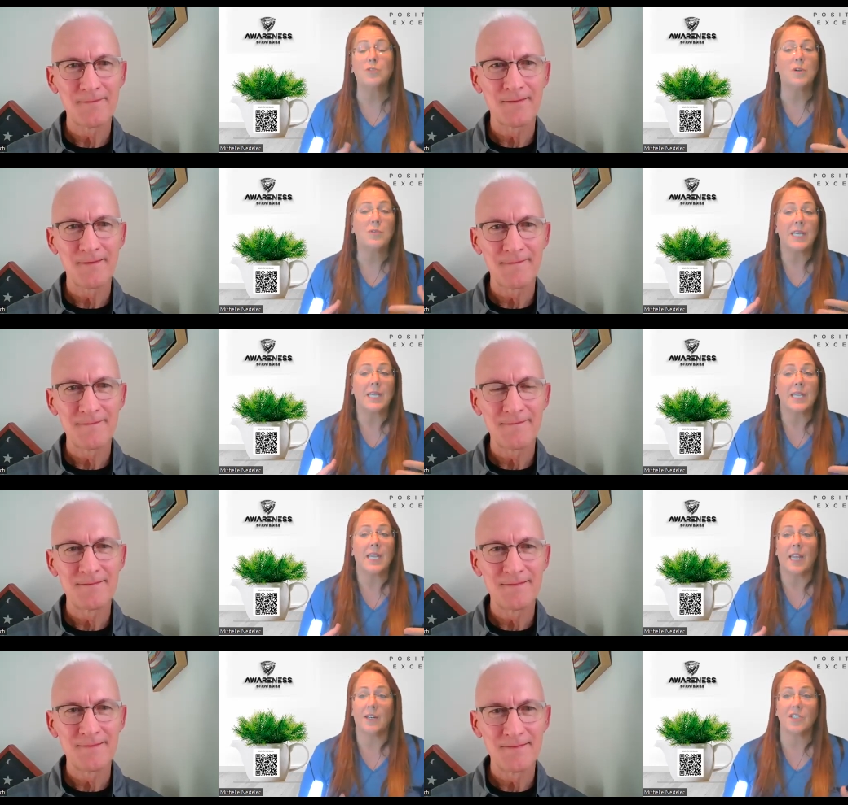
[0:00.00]
Speaker 1: you don't get
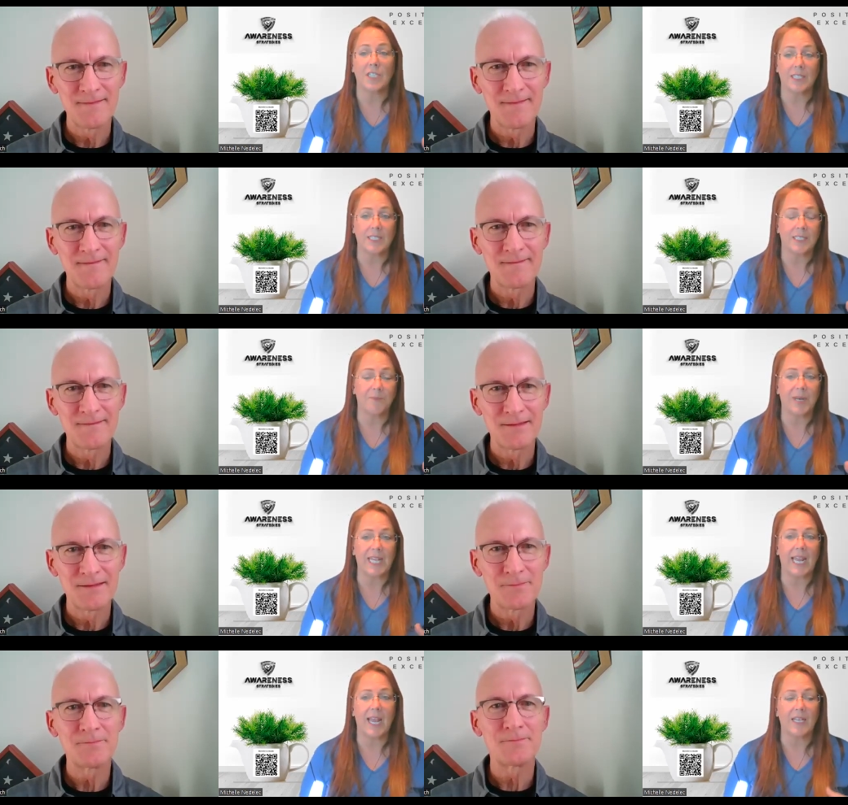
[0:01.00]
the energy that
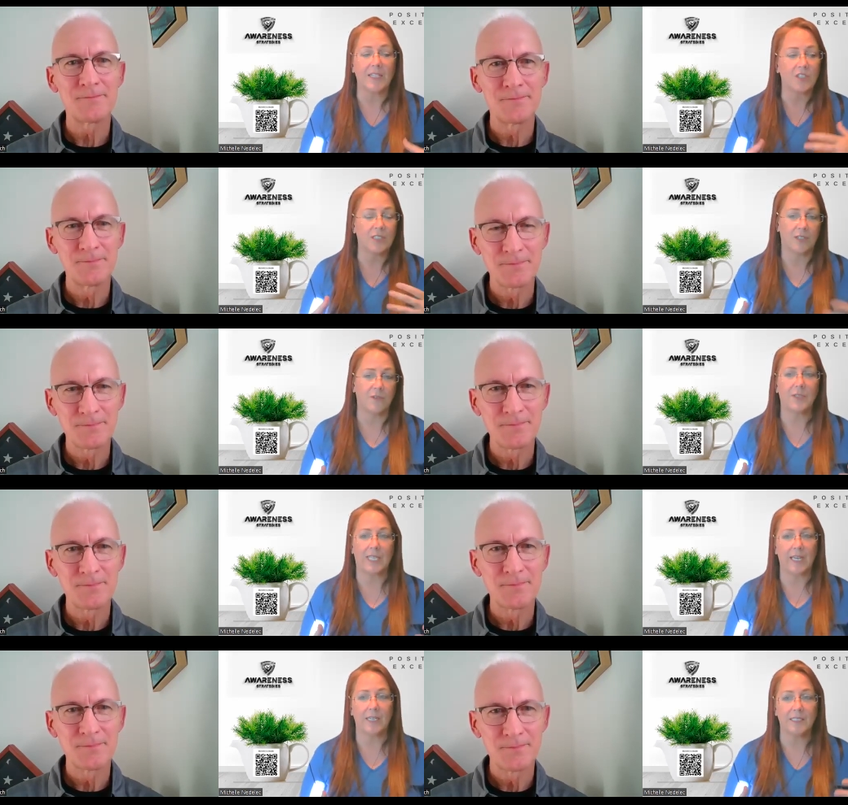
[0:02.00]
somebody has. You don't
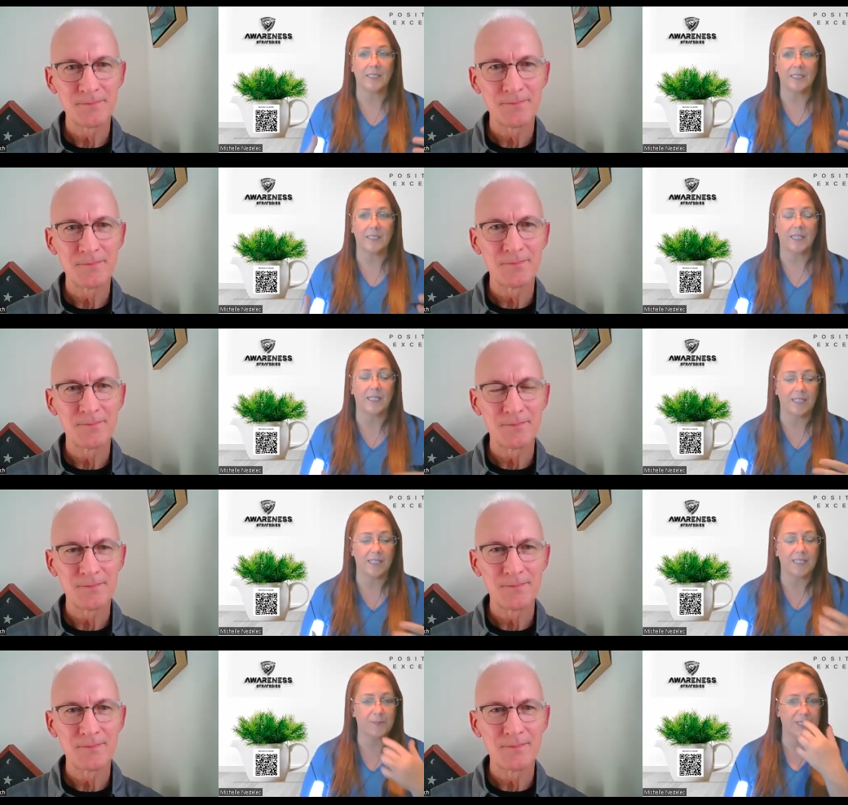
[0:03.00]
get kind of the
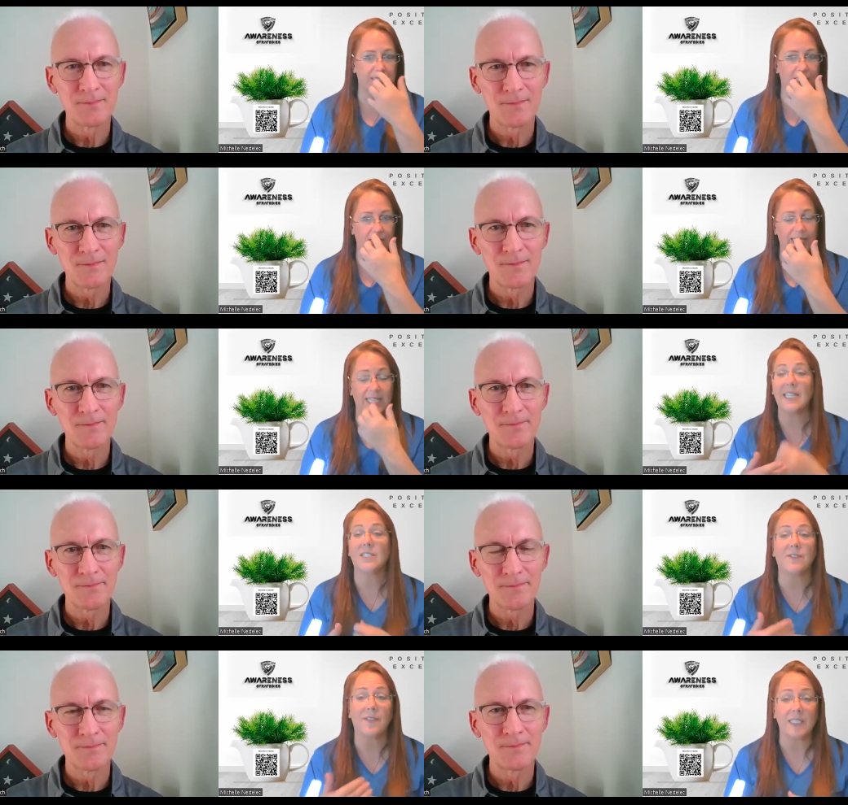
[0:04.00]
disposition
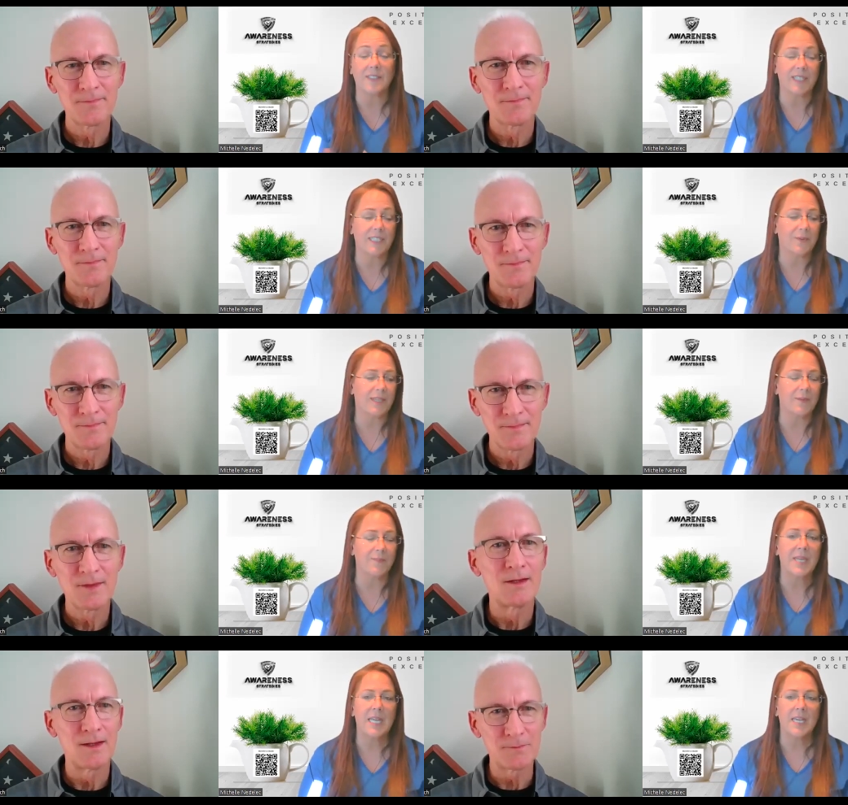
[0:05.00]
unless you're face to face with
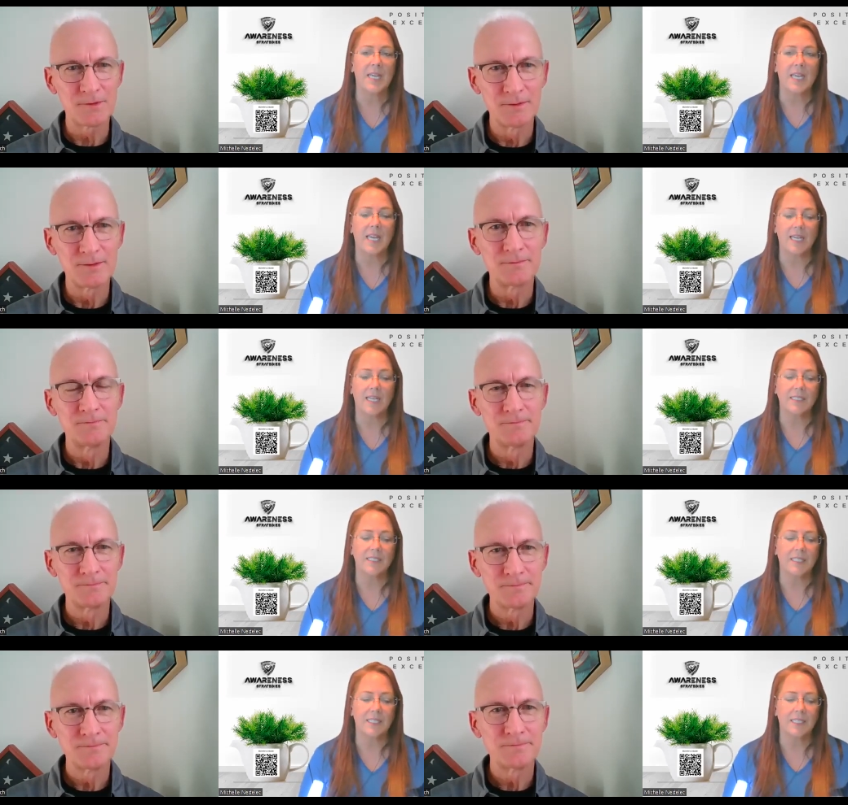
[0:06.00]
them.
Speaker 2: Absolutely.
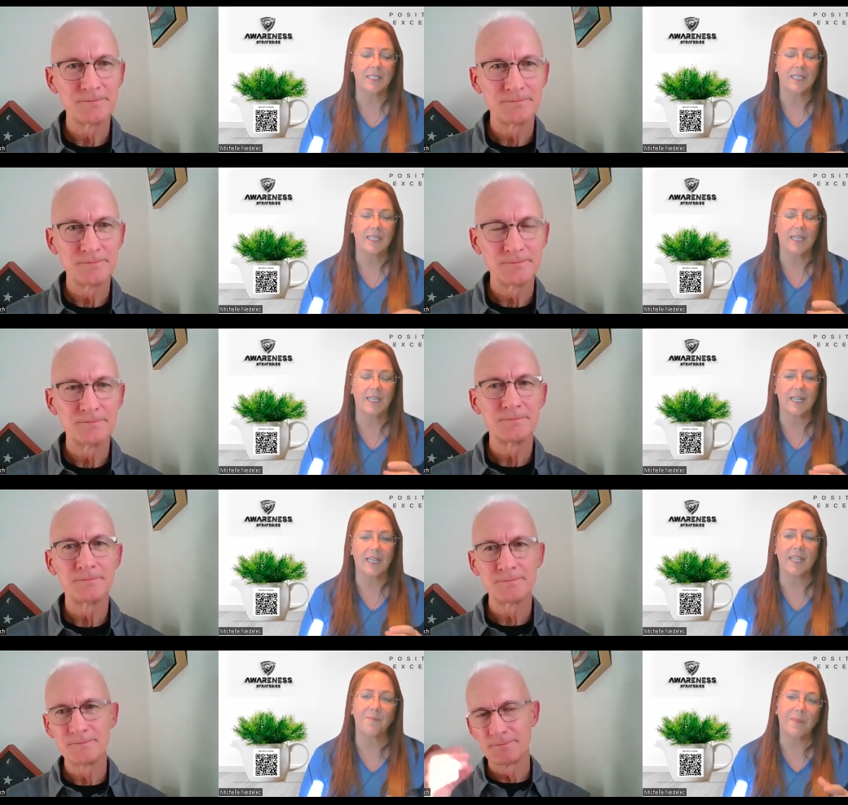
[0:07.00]
And,
Speaker 1: and
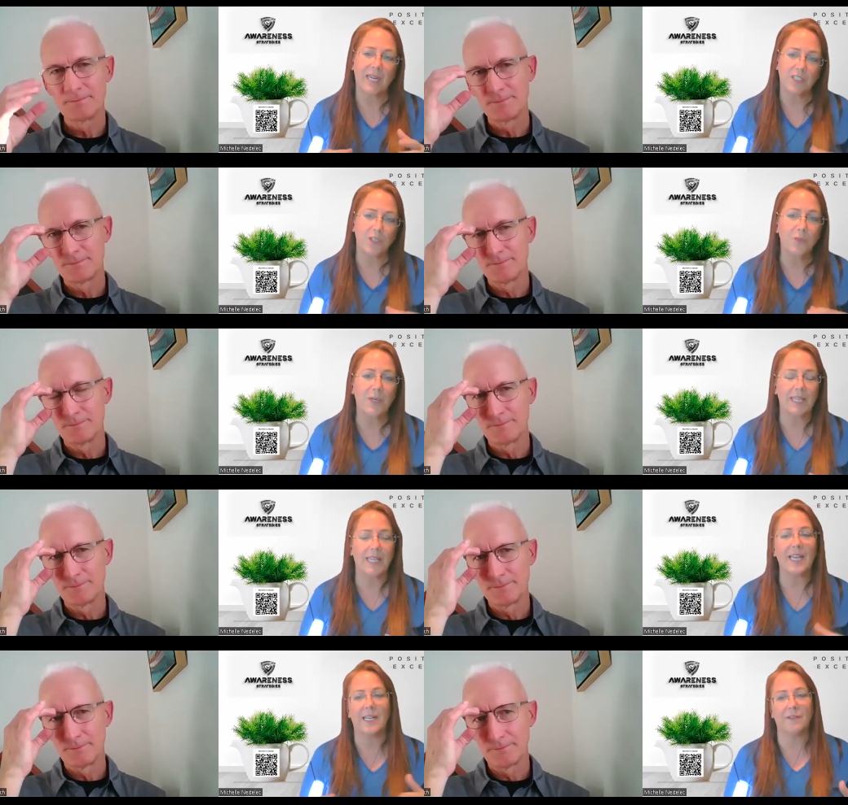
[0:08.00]
I think by doing
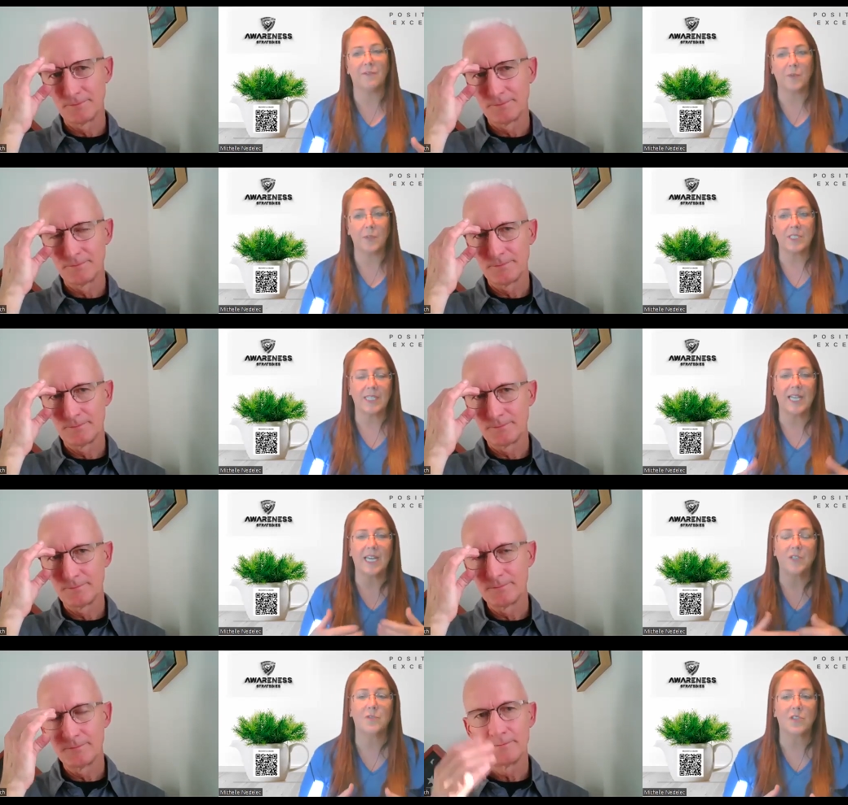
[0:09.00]
that and forcing
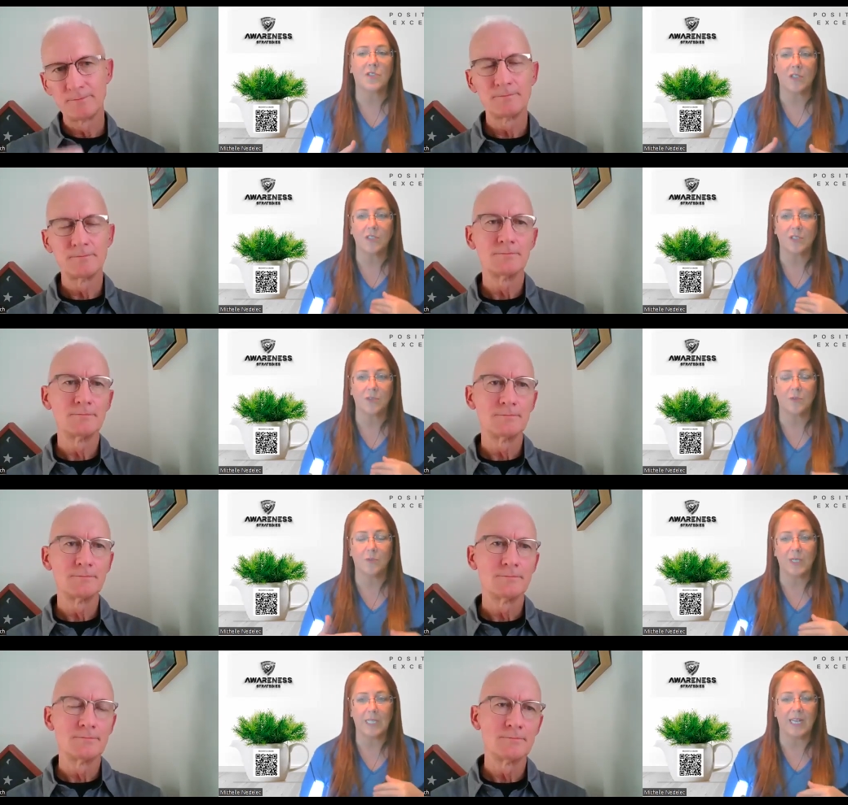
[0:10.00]
that, you start
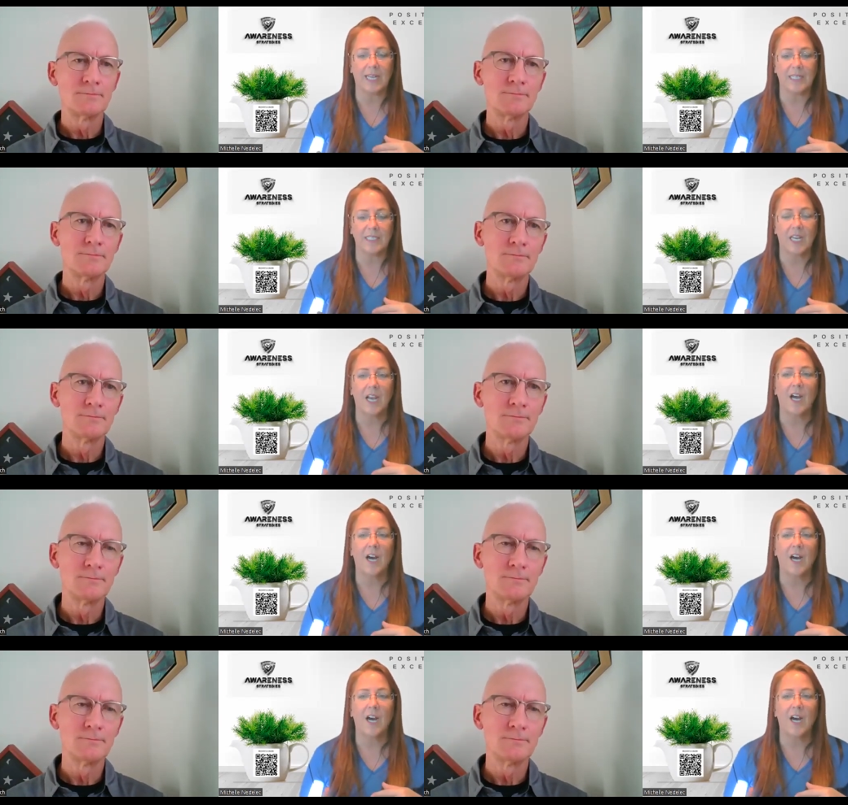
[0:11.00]
to realize,